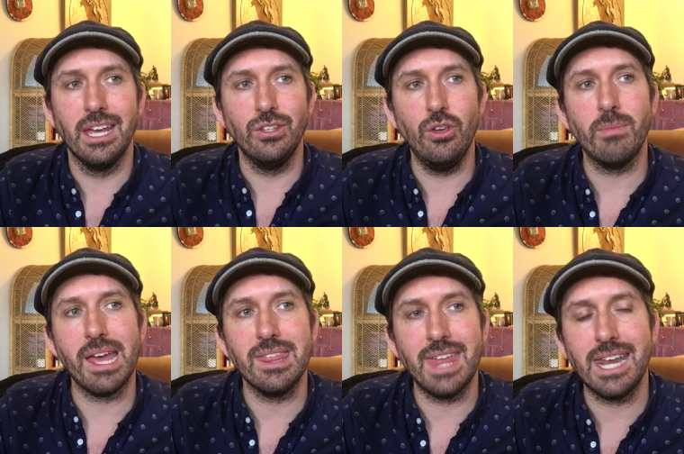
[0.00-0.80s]
you
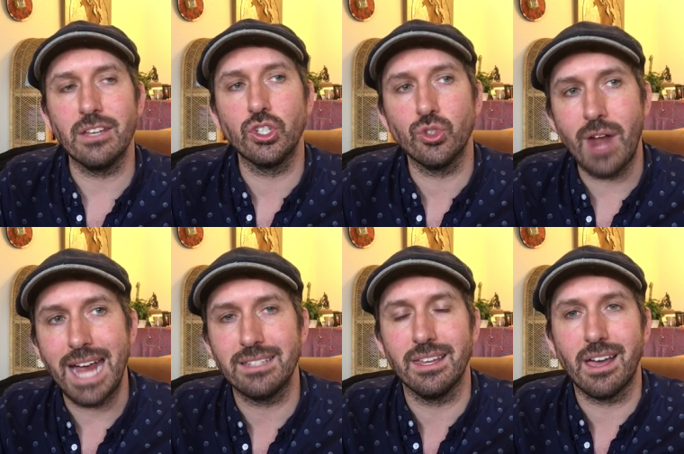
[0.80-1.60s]
might then
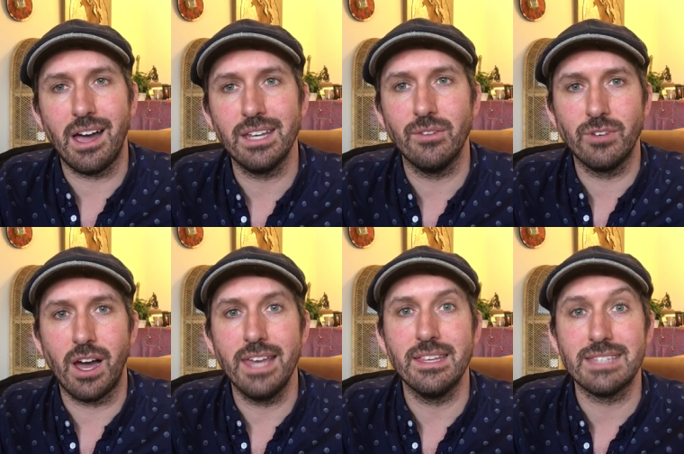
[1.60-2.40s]
attract the kind of
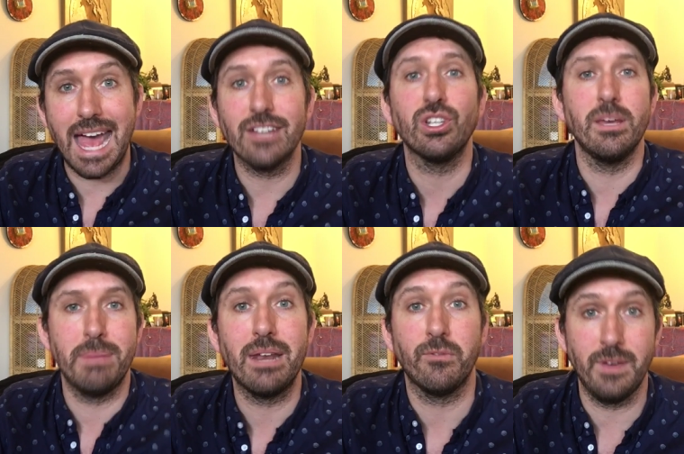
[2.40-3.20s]
guy that's actually a
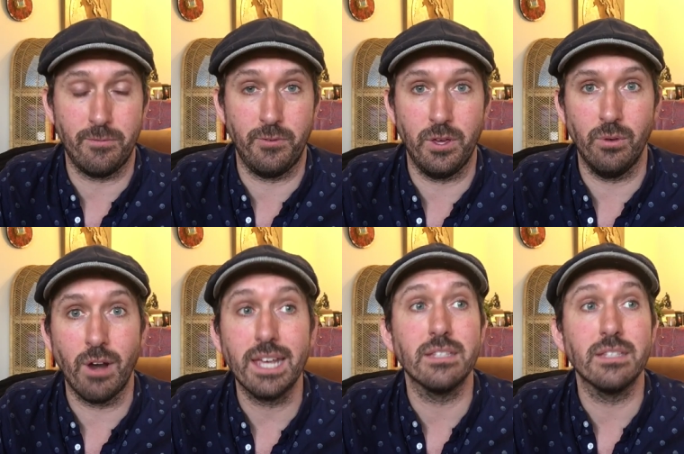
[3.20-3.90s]
better fit for you, right?